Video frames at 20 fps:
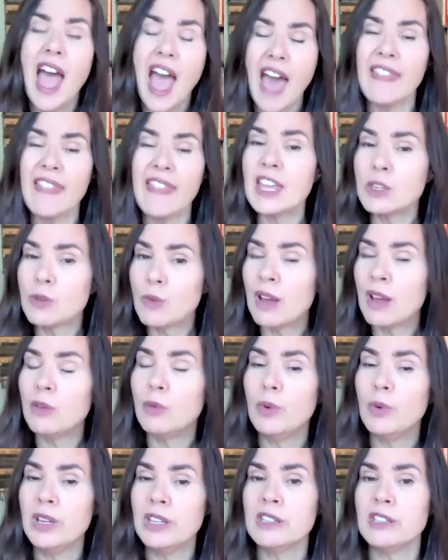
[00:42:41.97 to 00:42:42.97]
And that's why
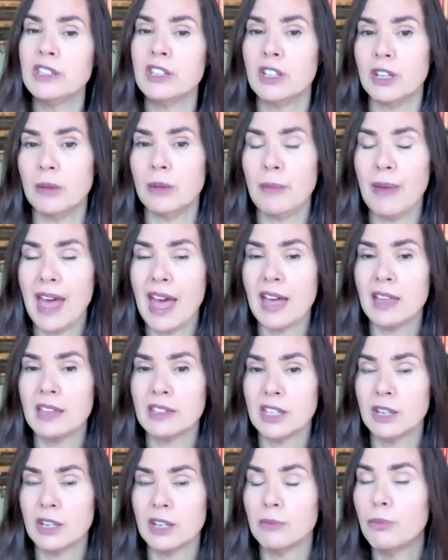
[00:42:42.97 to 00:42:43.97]
wisdom
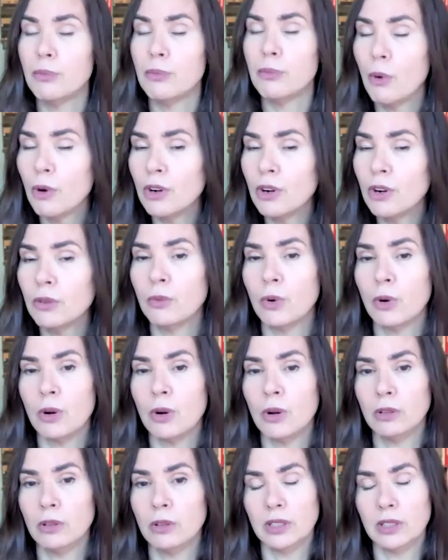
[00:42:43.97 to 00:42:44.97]
has an important
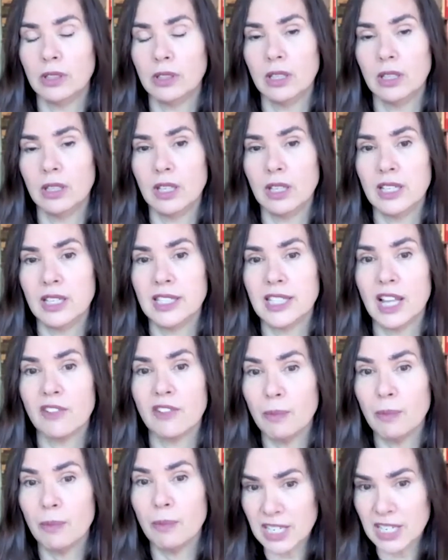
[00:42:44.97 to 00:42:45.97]
role. And
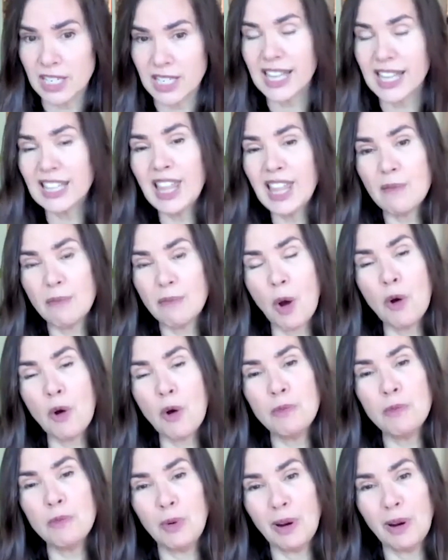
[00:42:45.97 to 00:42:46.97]
self-compassion, like that
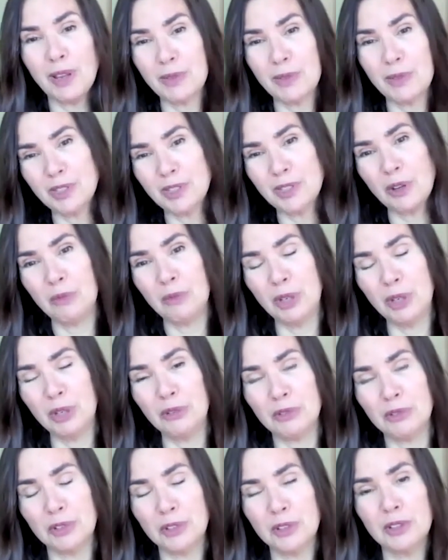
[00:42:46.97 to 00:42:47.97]
poem you read that was so
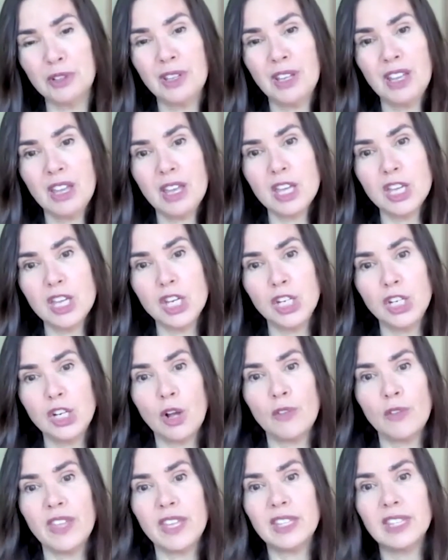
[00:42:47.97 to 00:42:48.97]
beautiful,
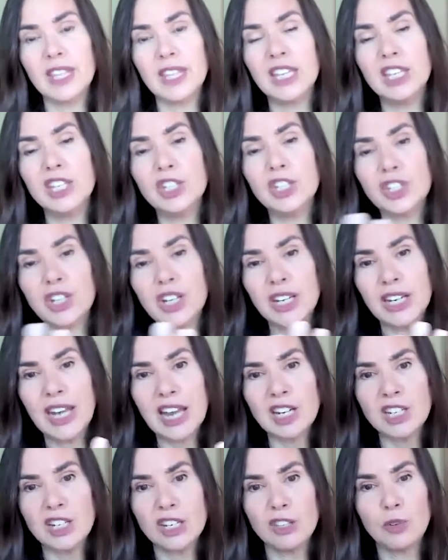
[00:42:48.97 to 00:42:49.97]
the
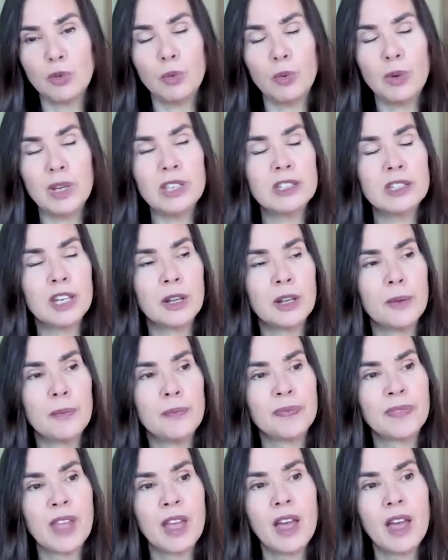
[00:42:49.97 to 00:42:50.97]
interconnection, the wisdom